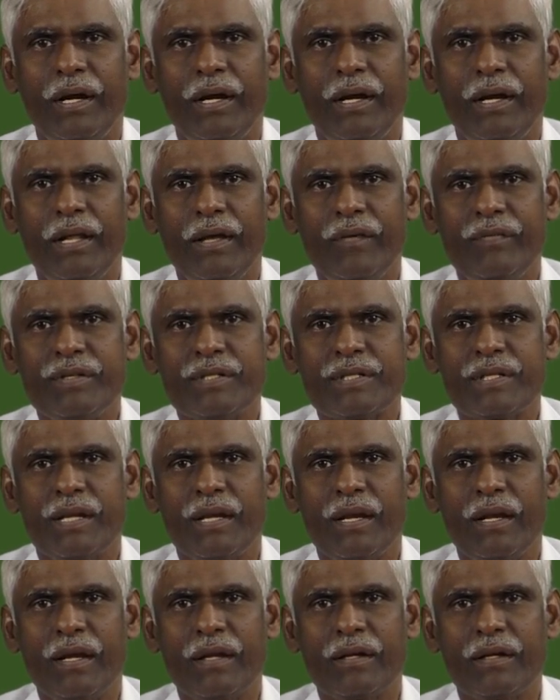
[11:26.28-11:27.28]

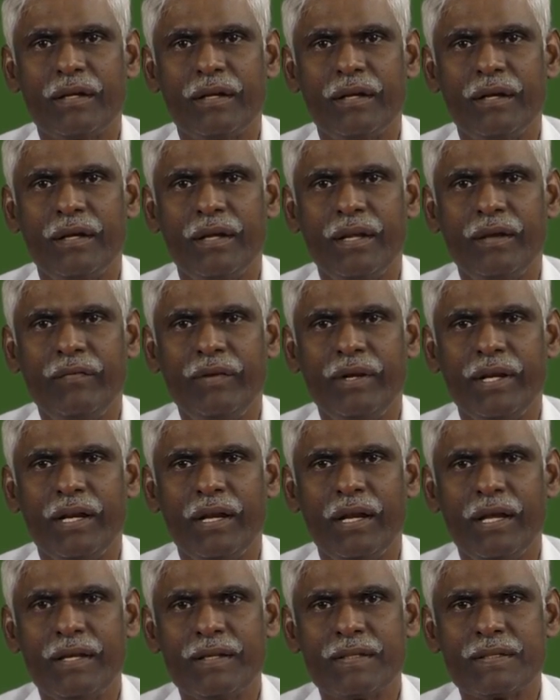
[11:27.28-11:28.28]
David
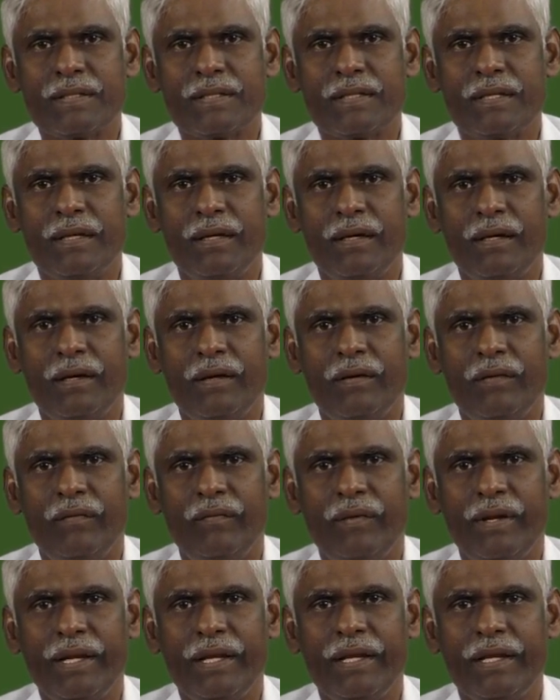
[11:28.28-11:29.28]
Glass,
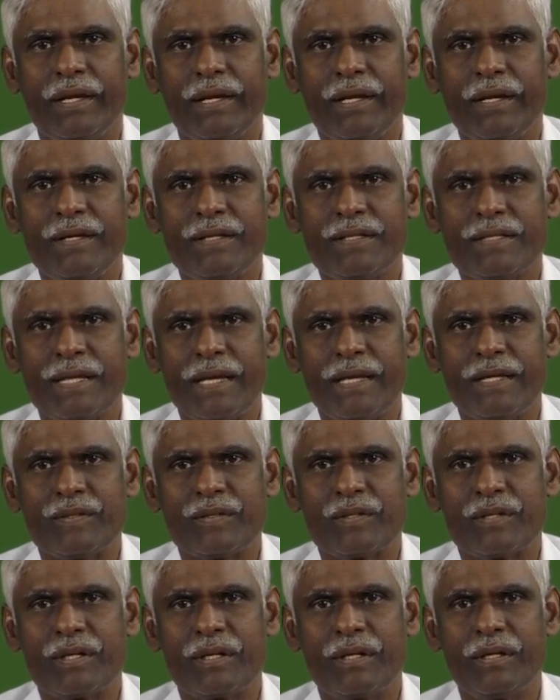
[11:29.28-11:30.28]
when he
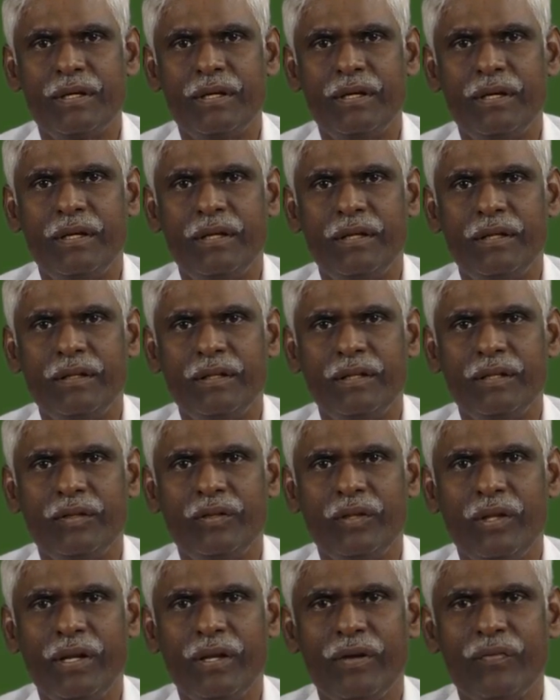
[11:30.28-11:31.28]
criticized the
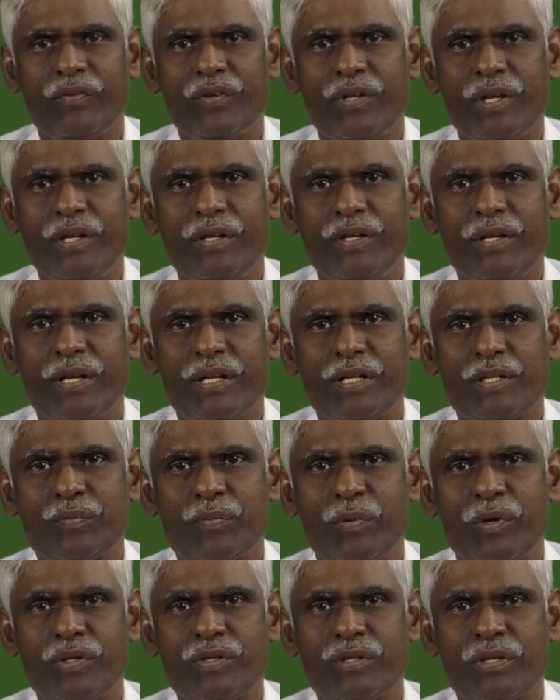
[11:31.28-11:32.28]
theory of change and
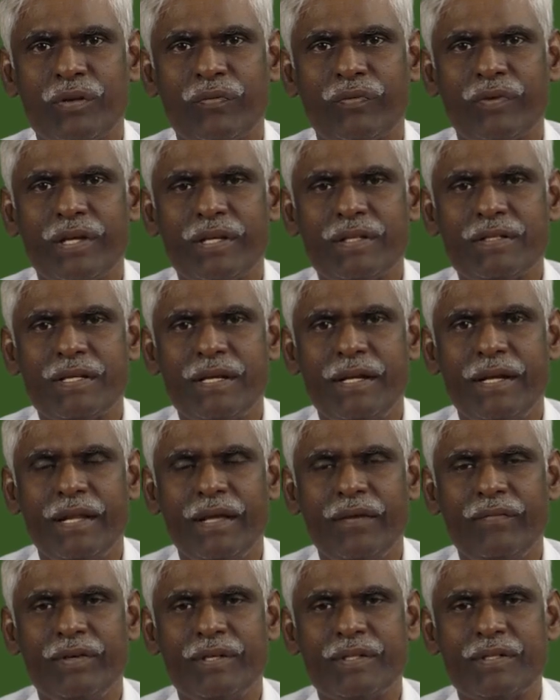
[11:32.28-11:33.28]
response of Kingsley
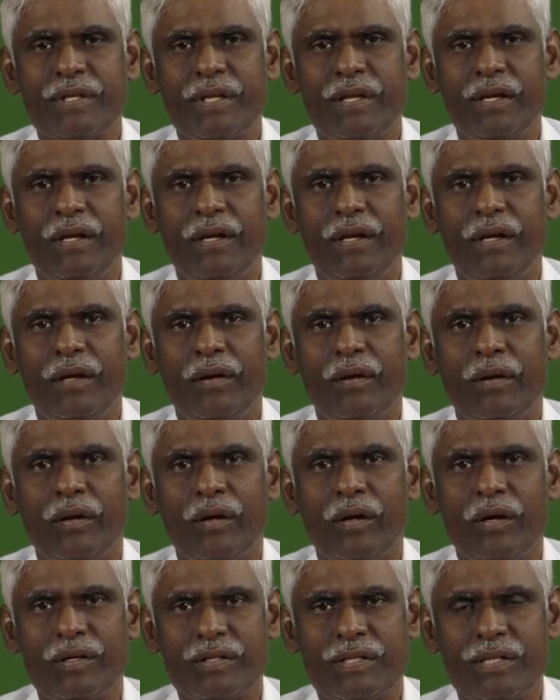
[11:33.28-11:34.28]
Davis
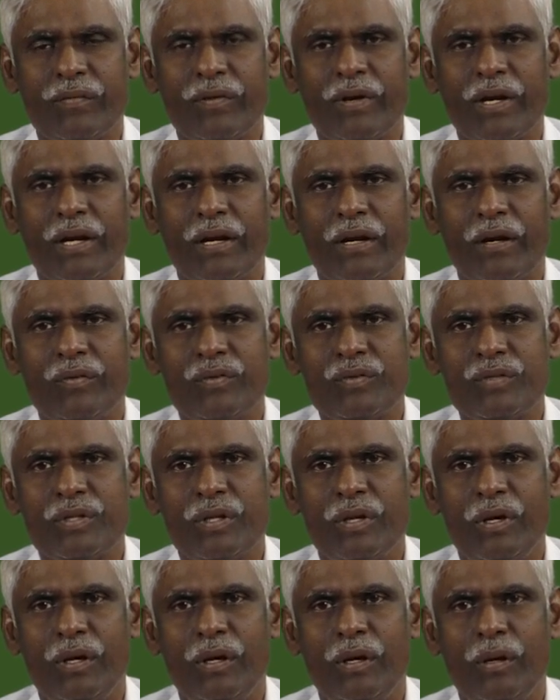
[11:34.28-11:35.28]
on several grounds,
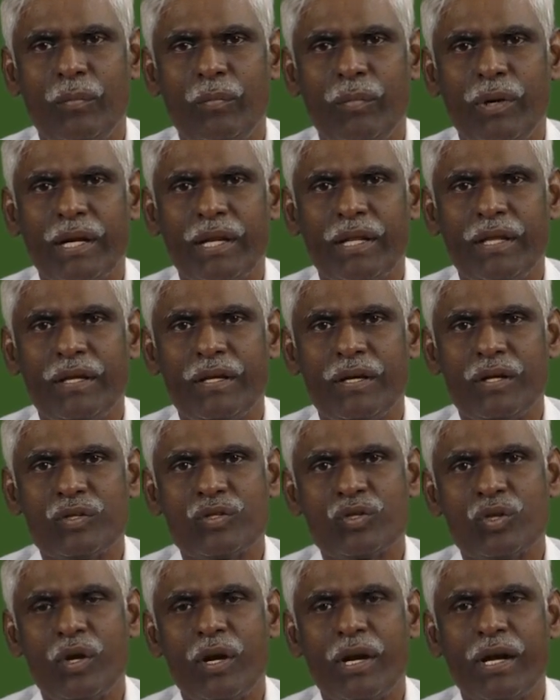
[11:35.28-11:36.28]
but he
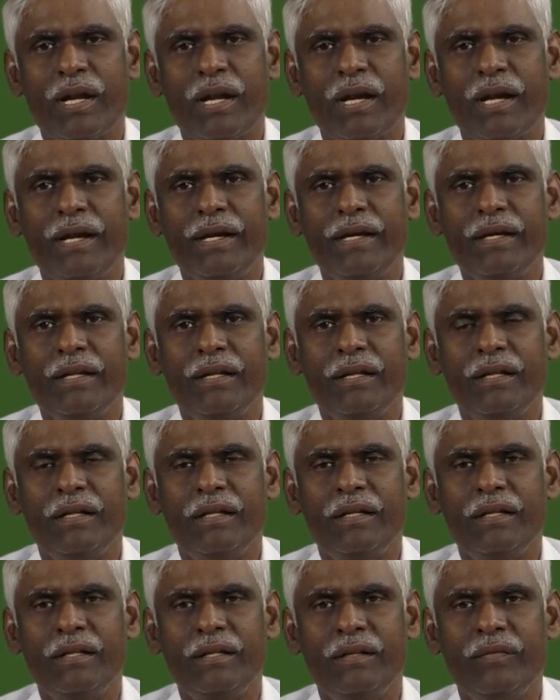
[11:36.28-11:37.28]
also underlined
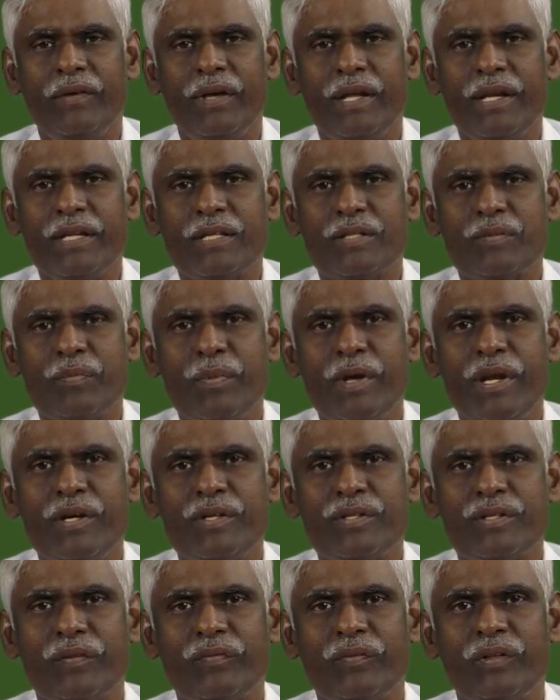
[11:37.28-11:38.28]
the various
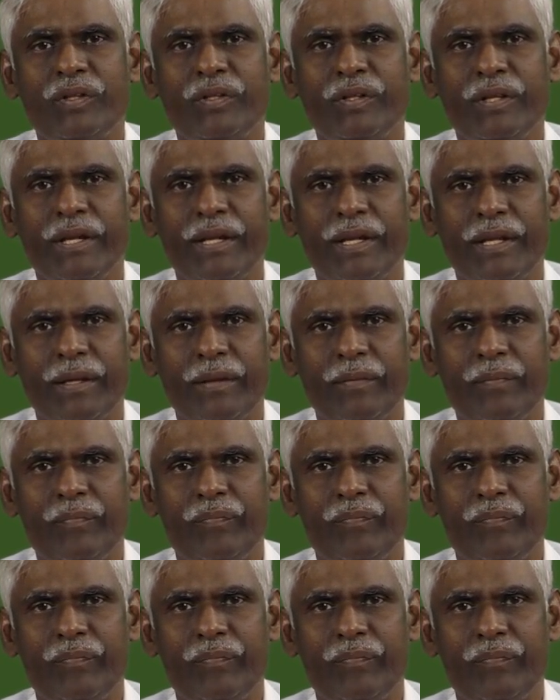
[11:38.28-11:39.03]
merits of the theory,